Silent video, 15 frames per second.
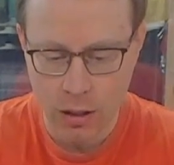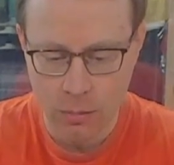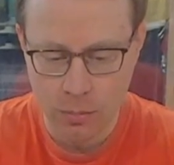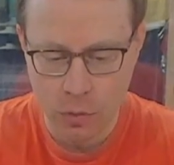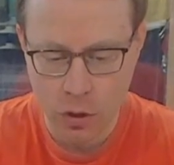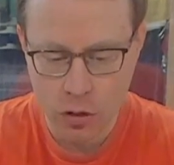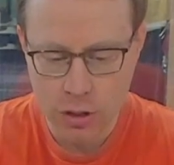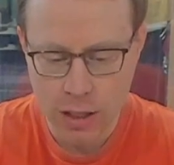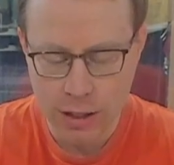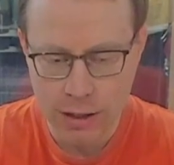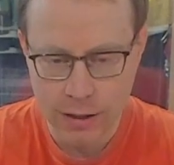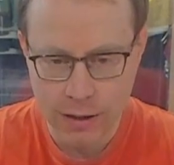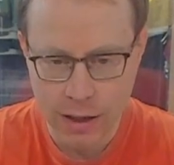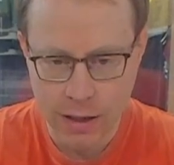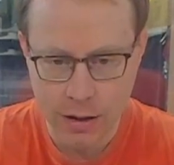most likely
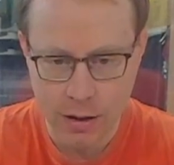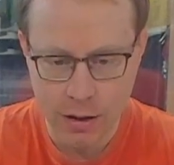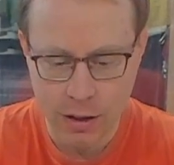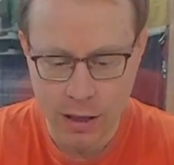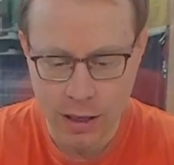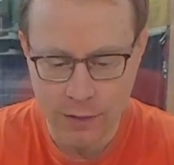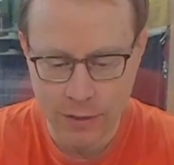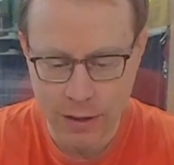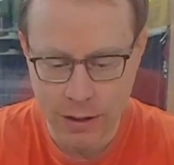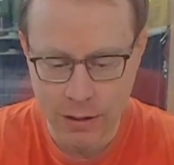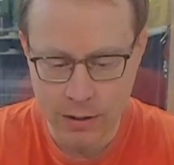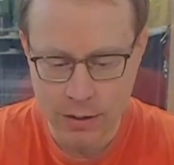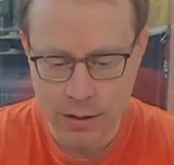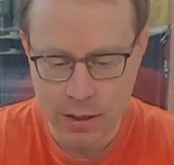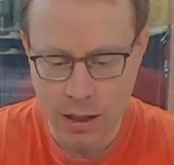they are having
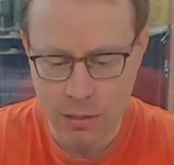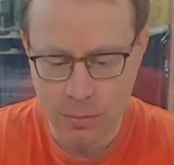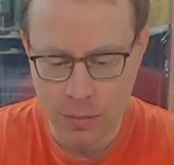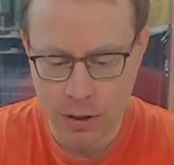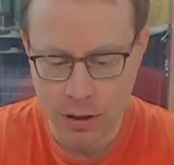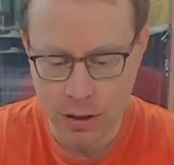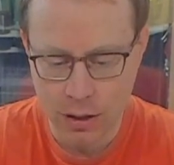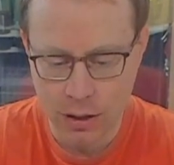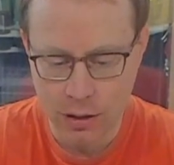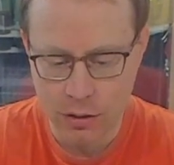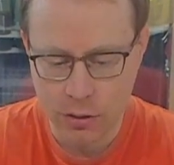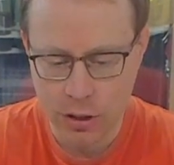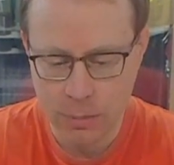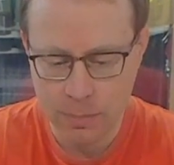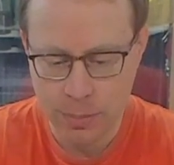some
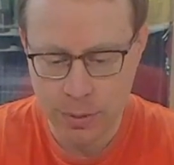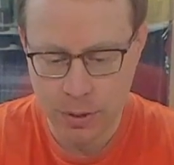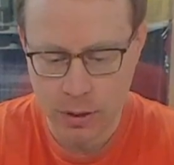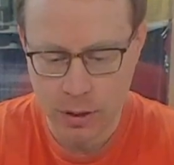grip